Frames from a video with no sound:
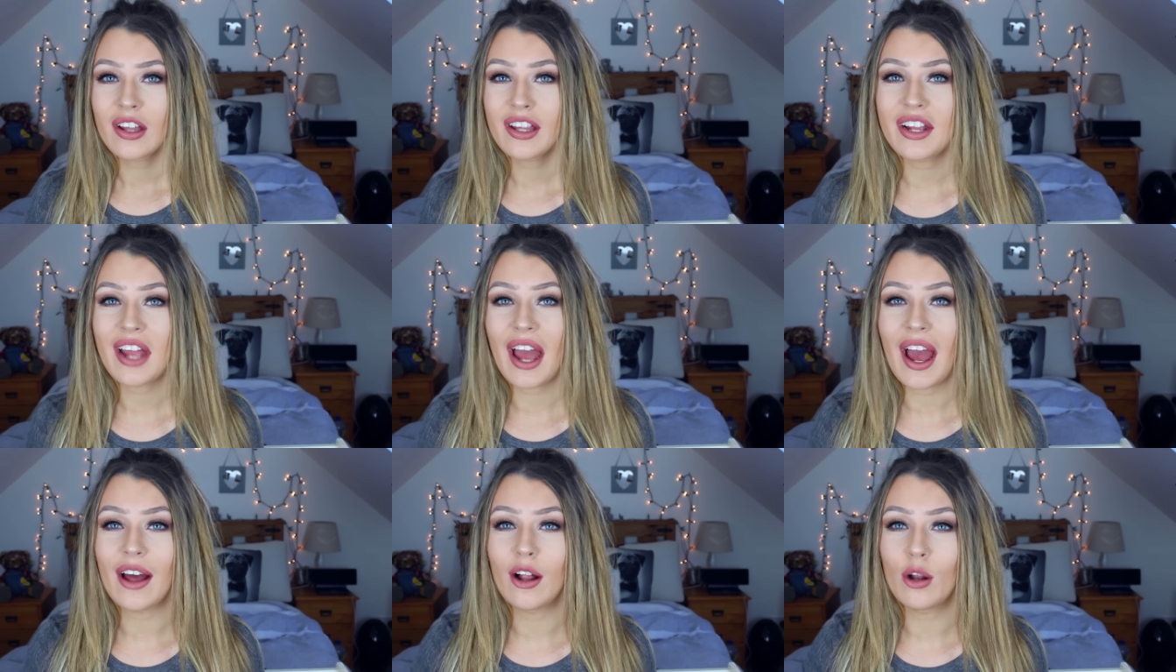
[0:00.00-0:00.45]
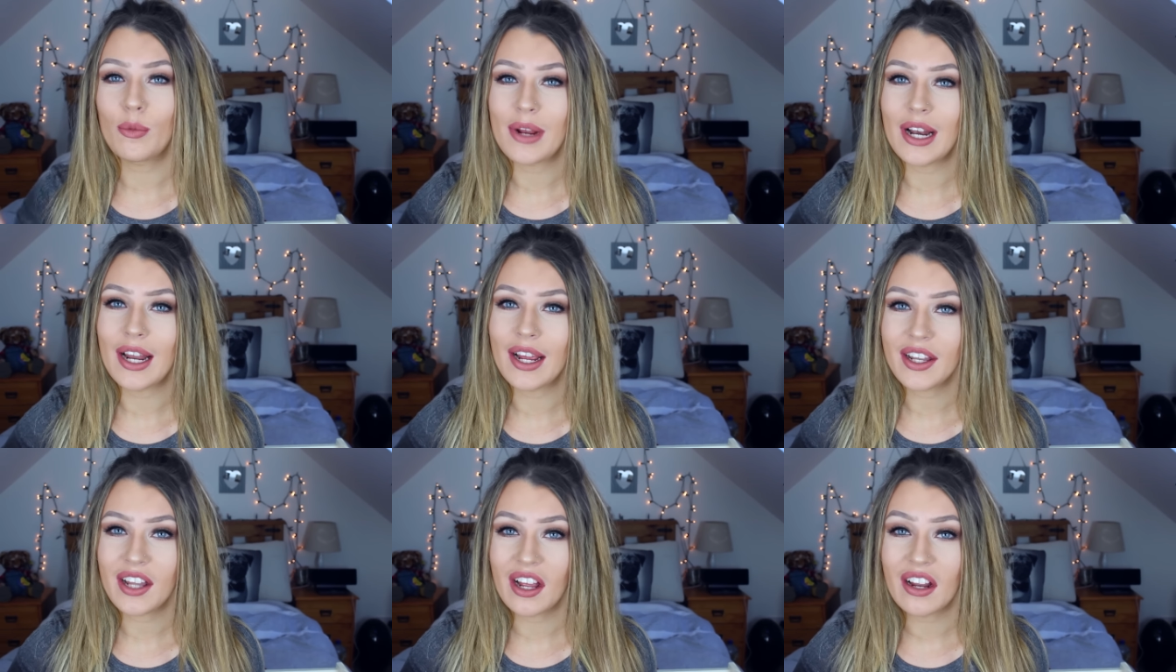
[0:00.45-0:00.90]
So yeah, it'll be
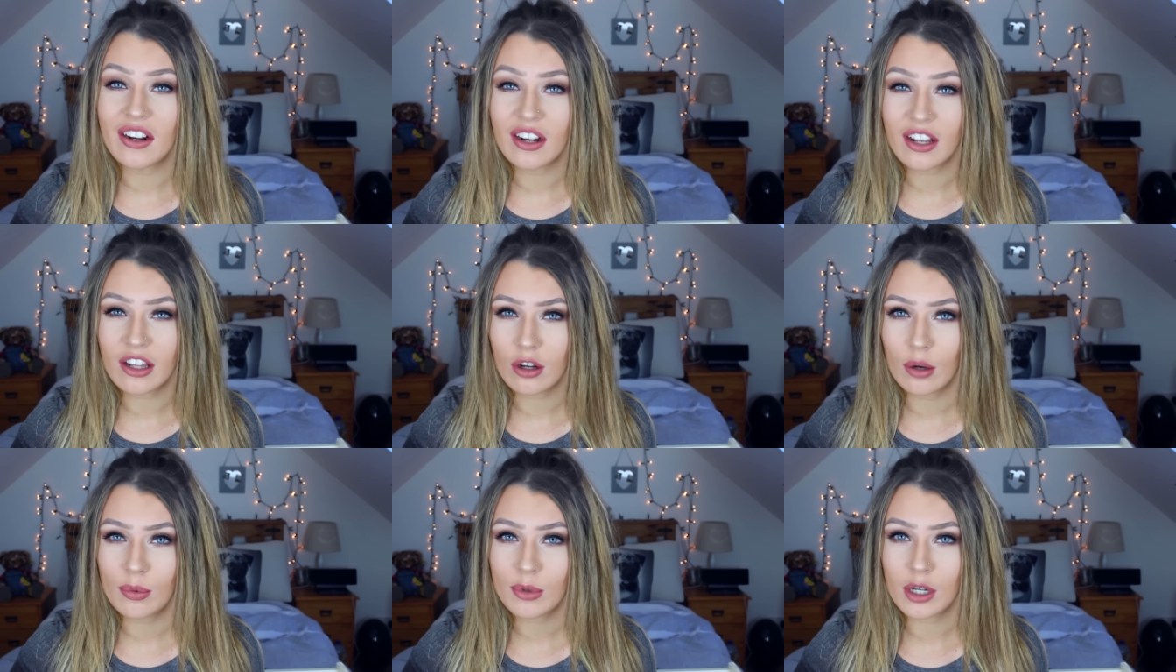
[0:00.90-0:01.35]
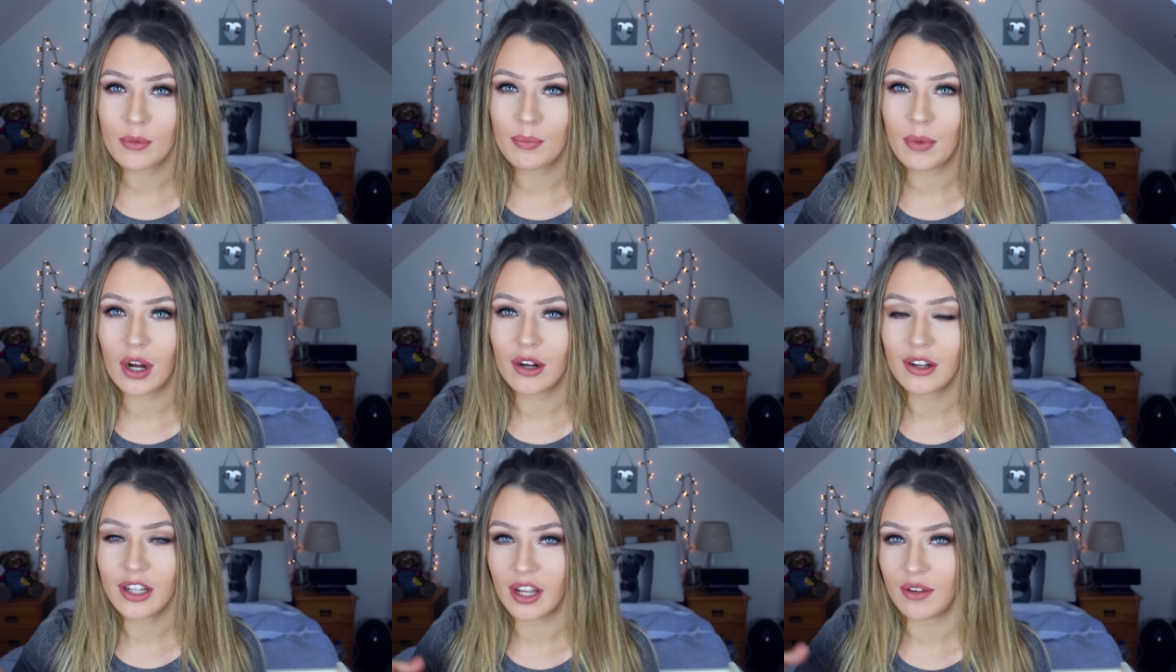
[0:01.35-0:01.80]
linked down in the description
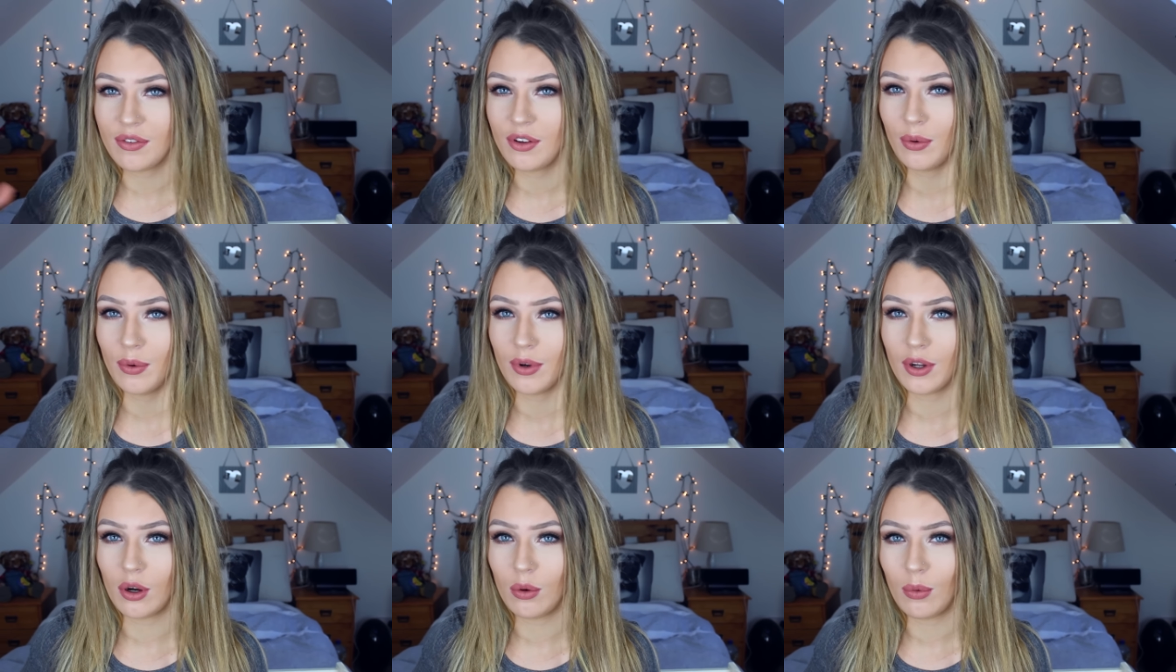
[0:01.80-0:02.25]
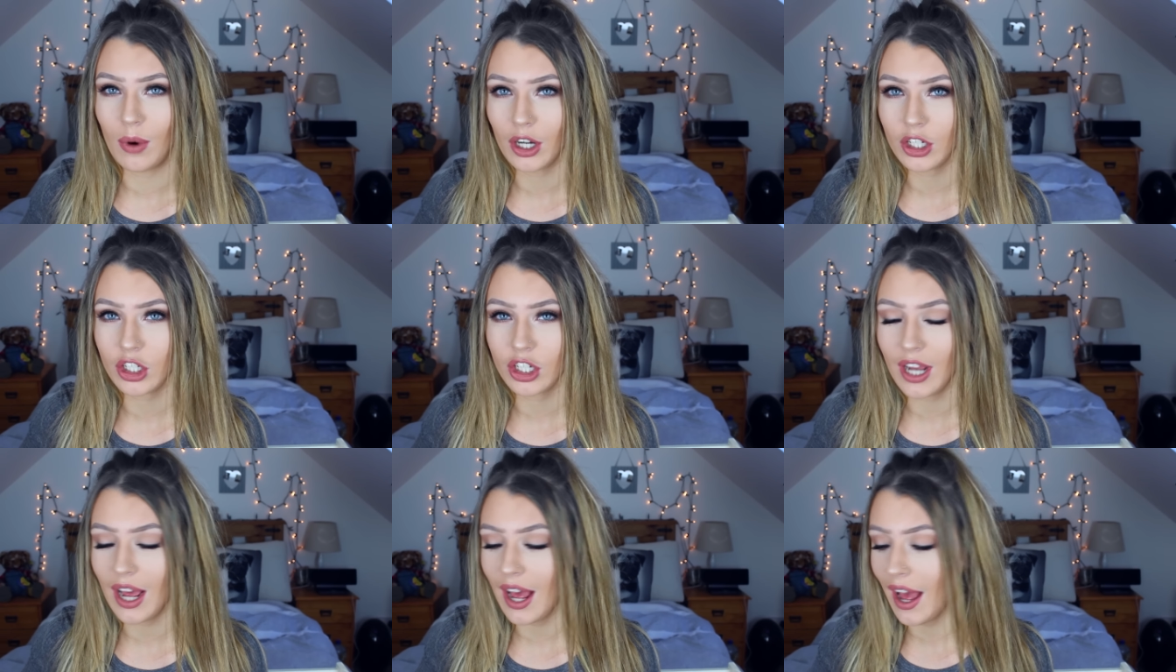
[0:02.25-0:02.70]
box if you want to go
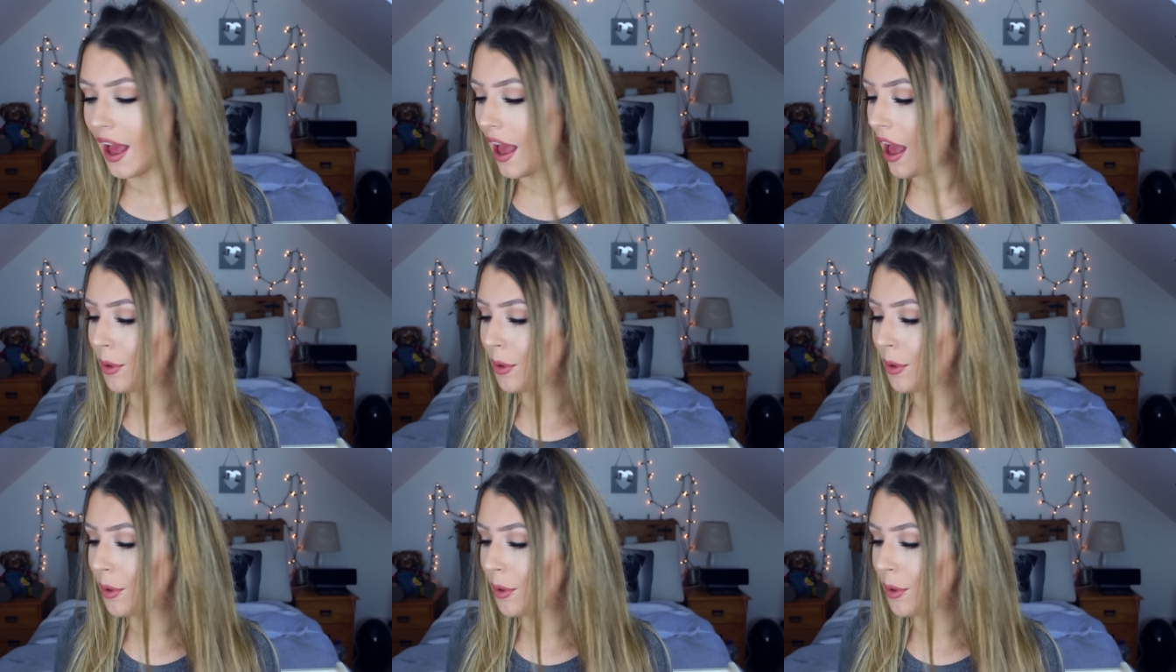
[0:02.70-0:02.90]
watch that.